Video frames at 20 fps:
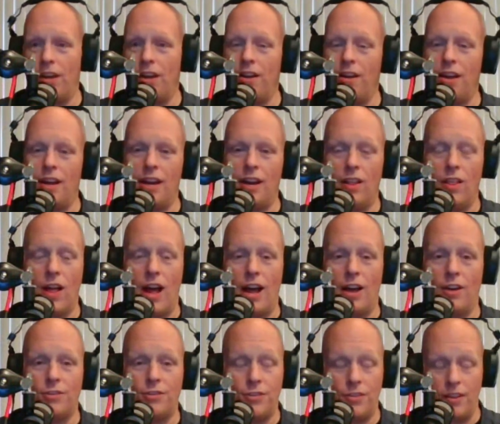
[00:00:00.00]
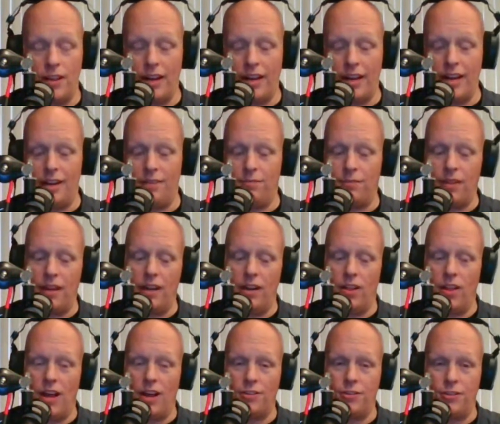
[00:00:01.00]
It allows, again, it
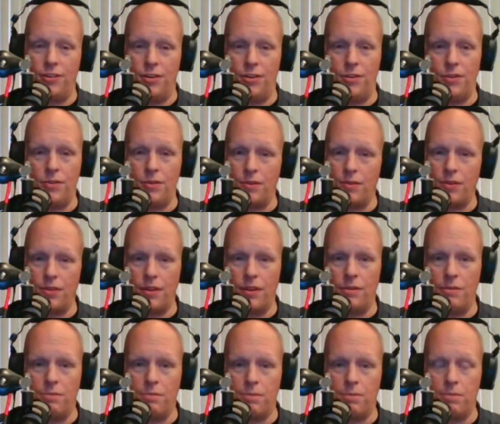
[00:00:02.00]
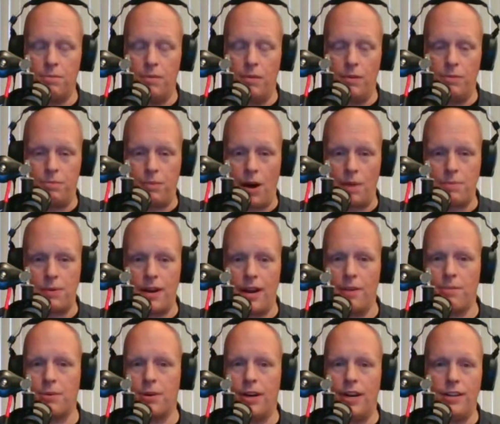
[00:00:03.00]
allows you to do the property
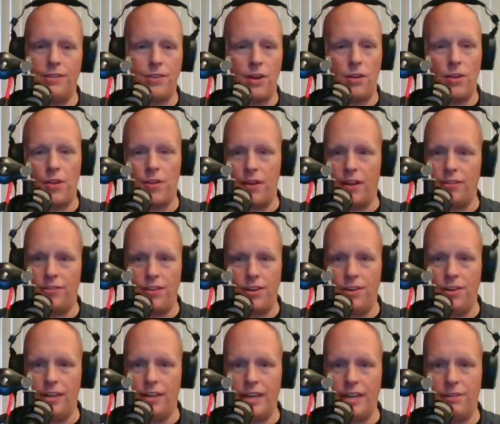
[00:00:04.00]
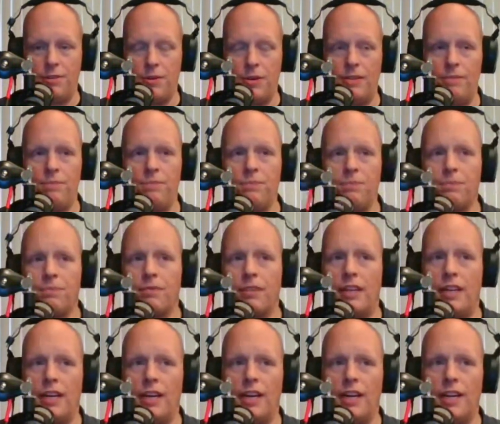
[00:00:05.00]
upgrades, all the things that you need to it.
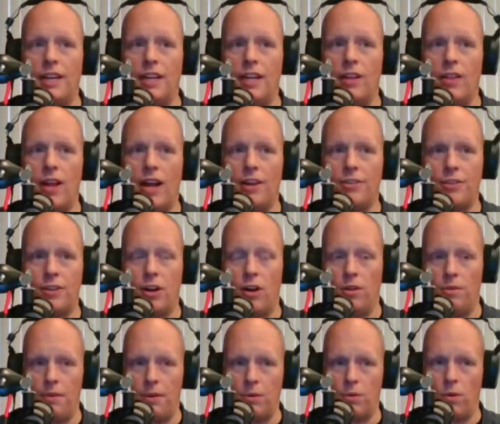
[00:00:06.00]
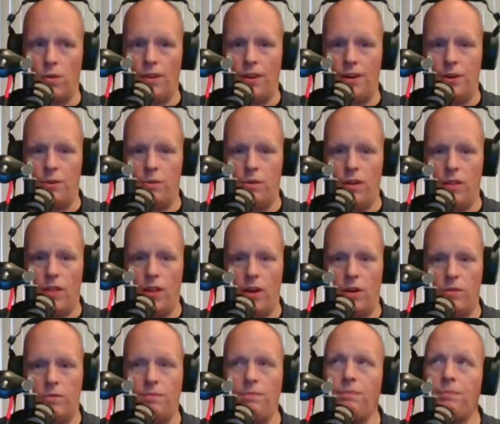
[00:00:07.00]
It allows it all to roll into one
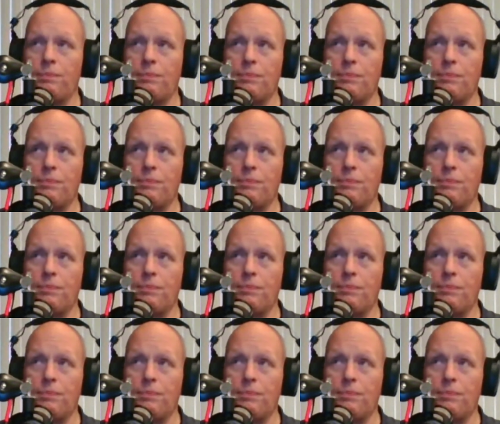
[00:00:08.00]
loan.